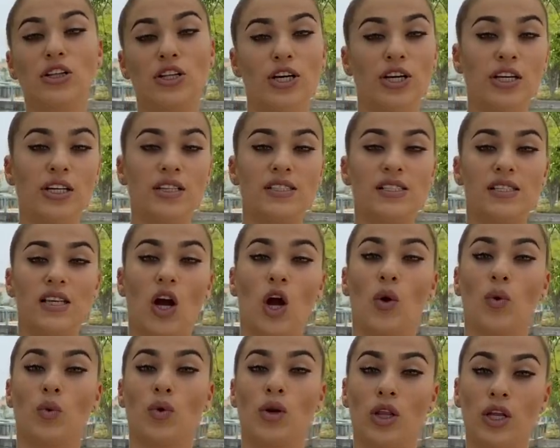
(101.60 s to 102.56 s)
looks are
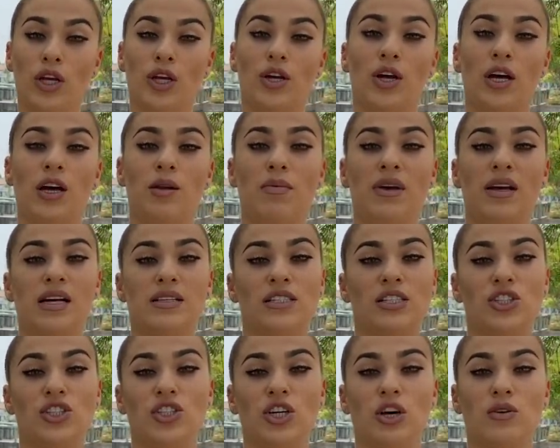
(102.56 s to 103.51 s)
really good because
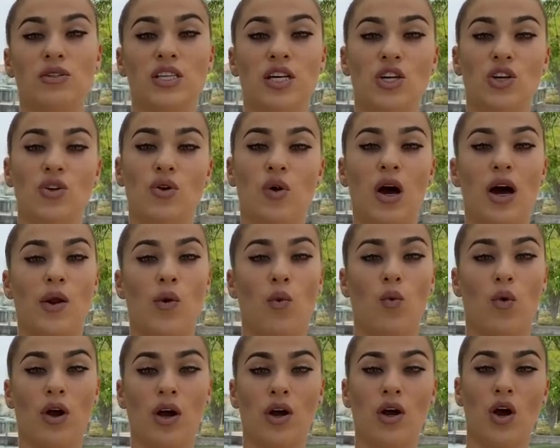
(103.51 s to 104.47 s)
it shows that you know how to
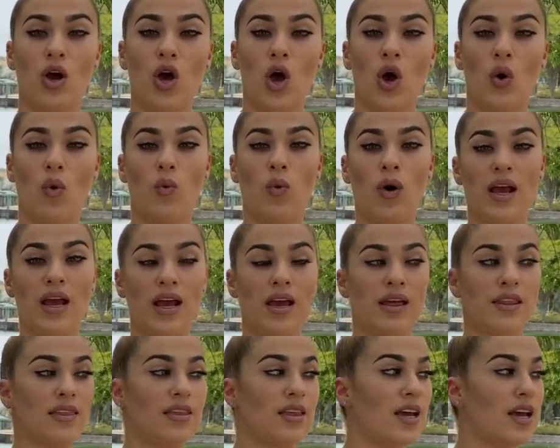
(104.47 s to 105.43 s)
work
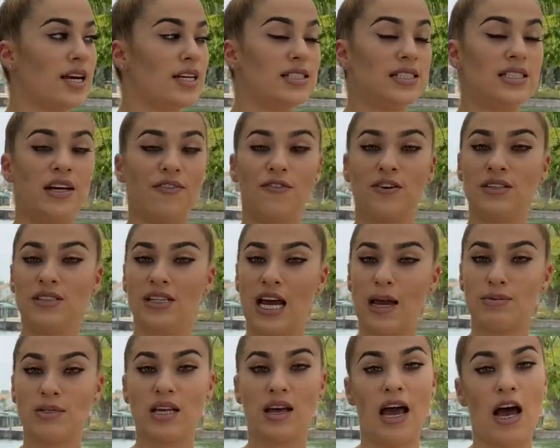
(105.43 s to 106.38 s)
with different
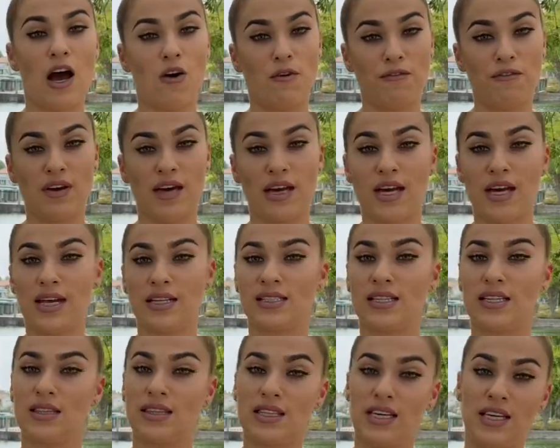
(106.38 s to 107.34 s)
types of outfits
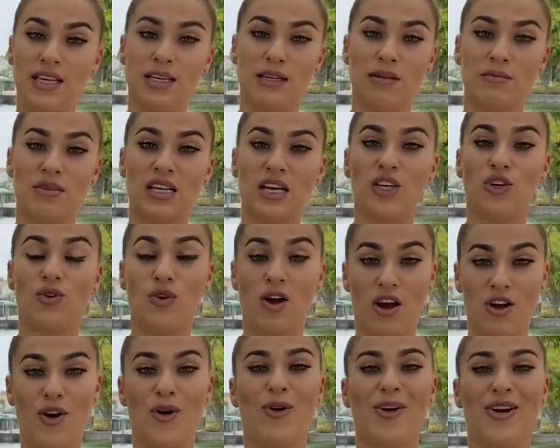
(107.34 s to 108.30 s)
and themes that you
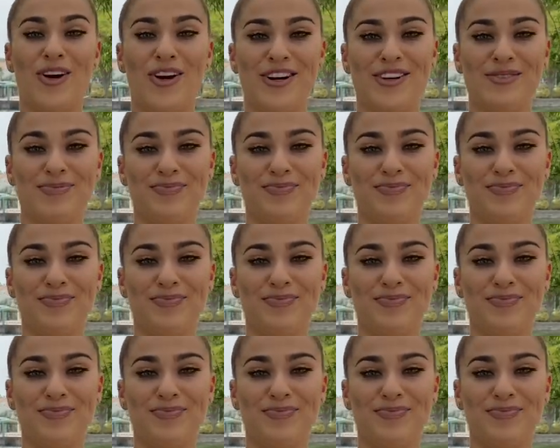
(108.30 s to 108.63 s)
got going on.